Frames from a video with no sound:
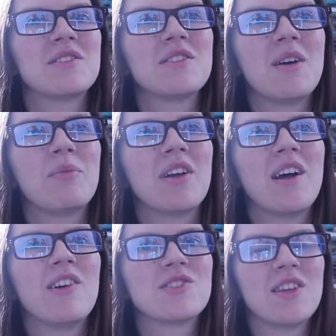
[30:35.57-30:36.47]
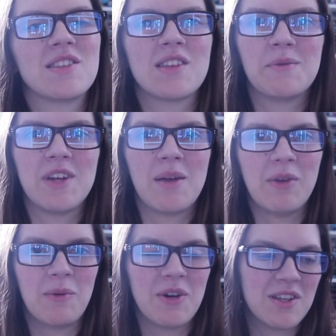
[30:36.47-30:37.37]
slump, but also at the same time
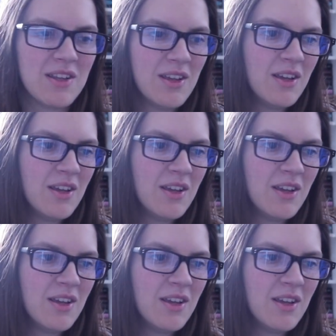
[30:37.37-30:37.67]
I what